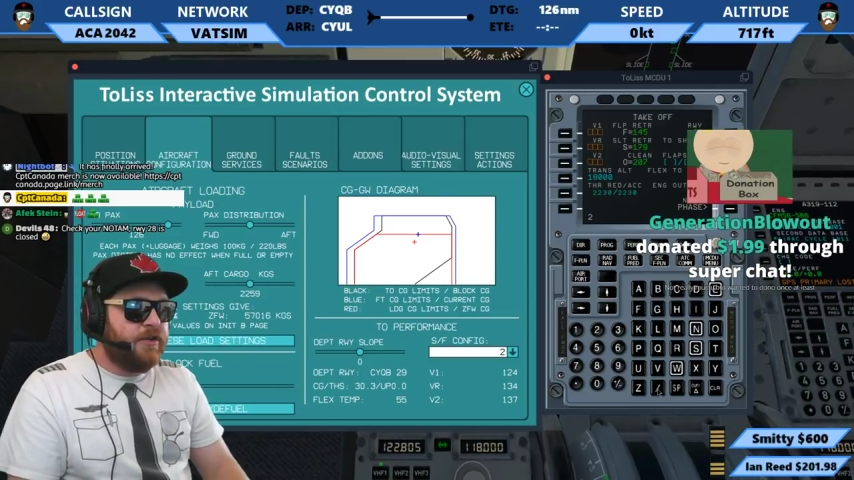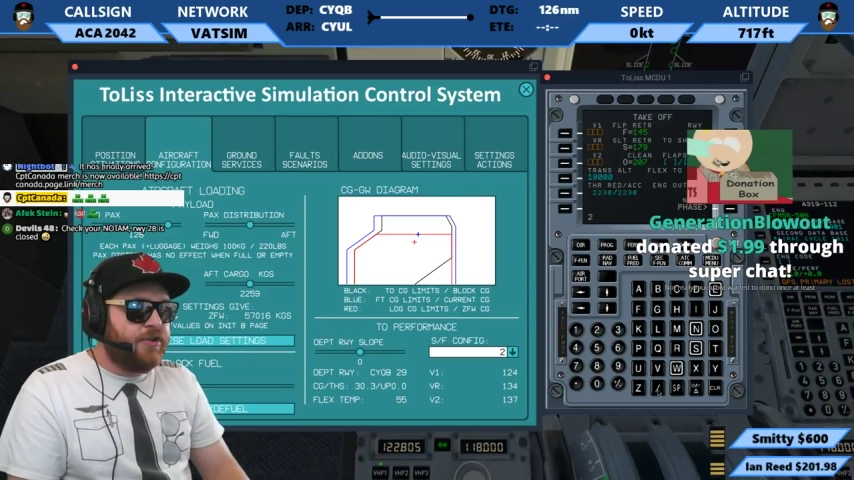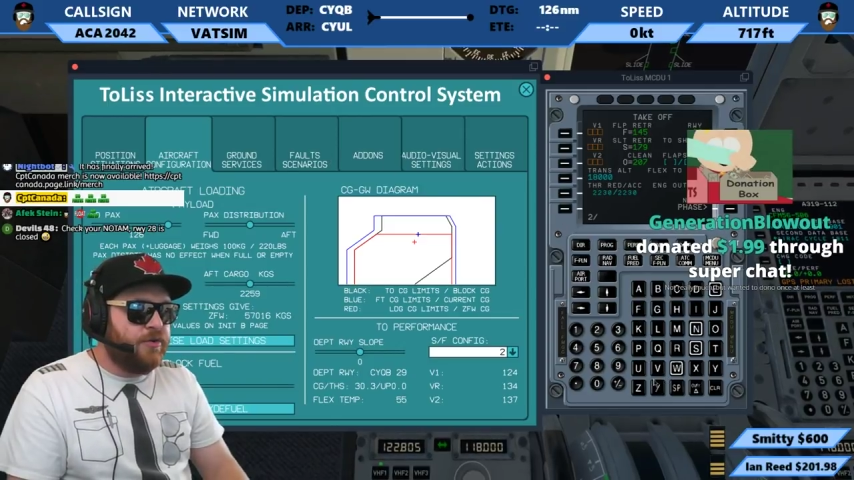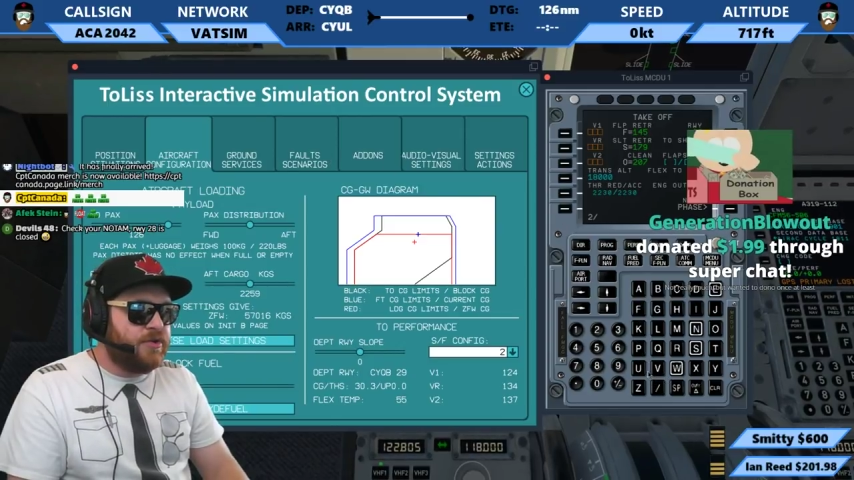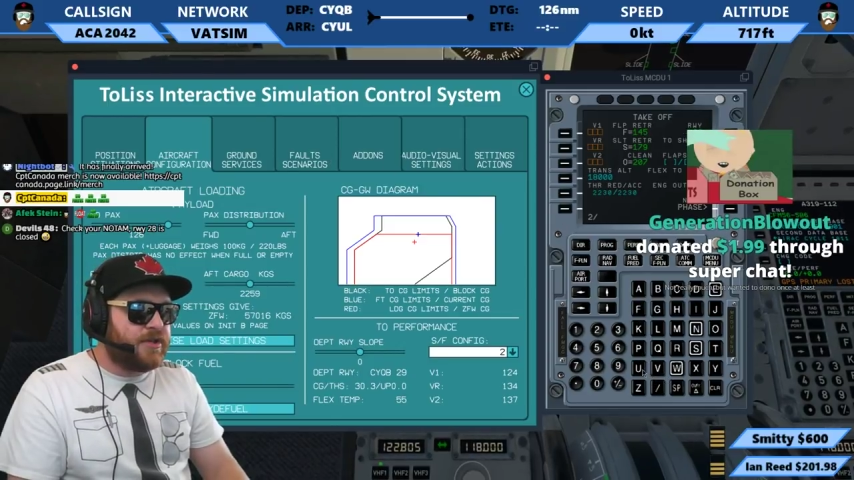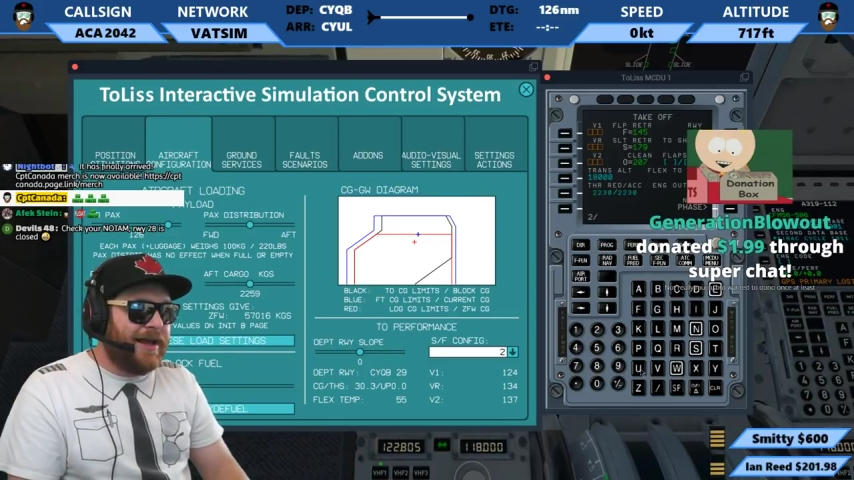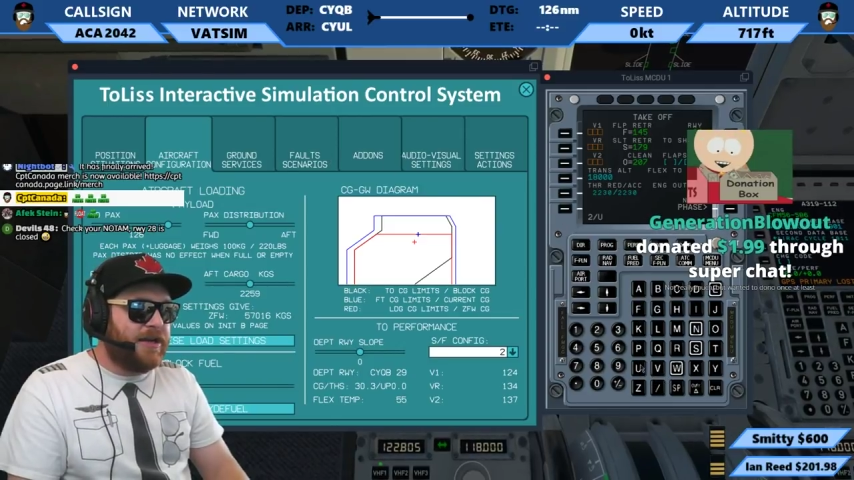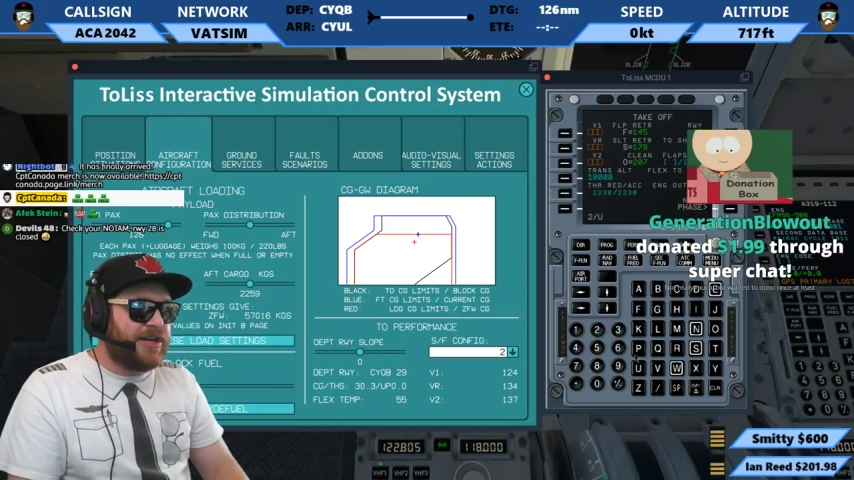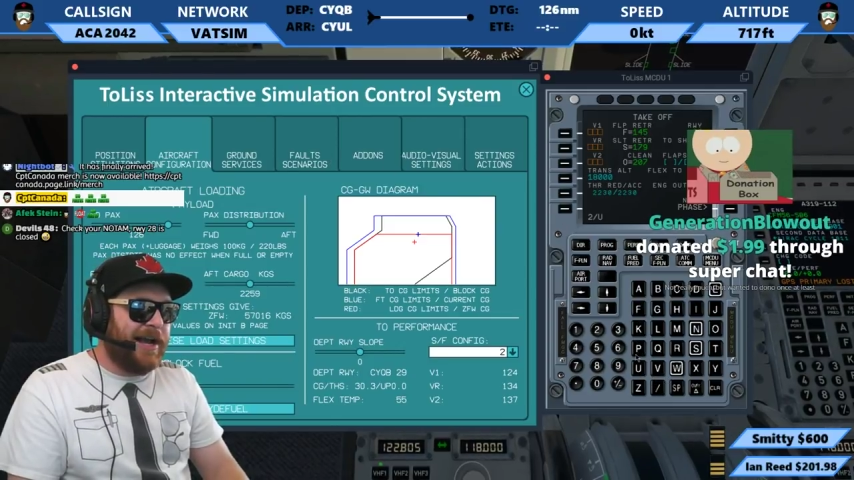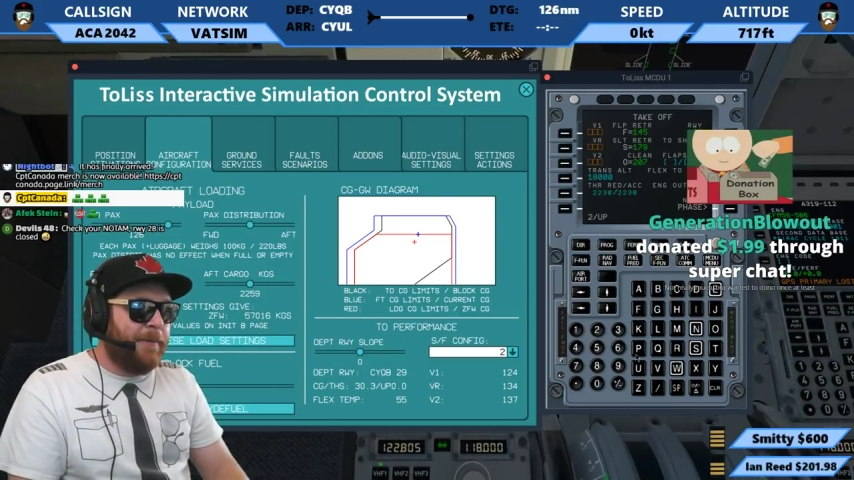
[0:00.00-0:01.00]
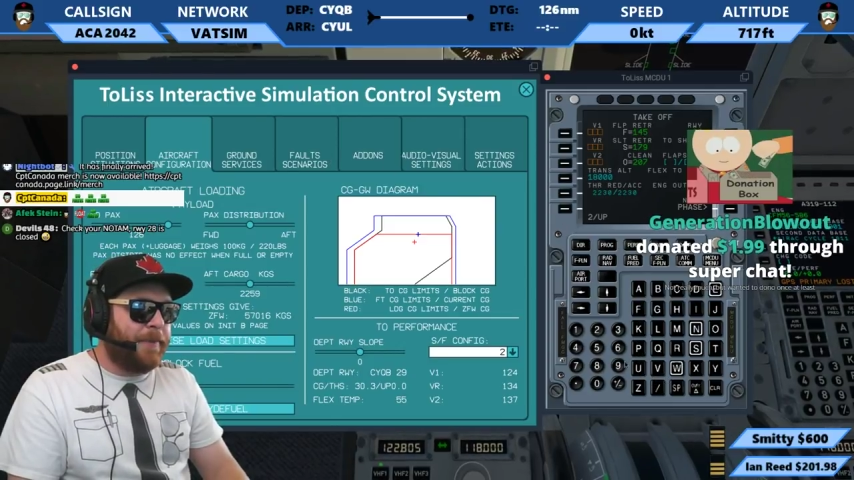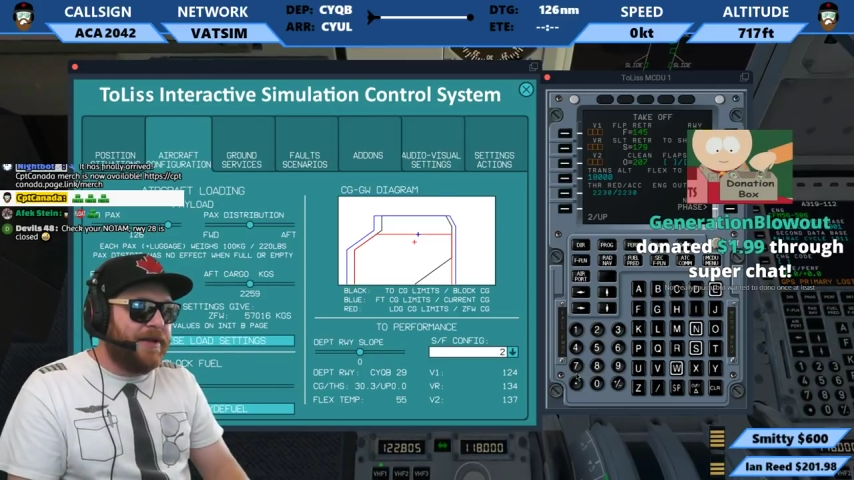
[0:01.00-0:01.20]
2/up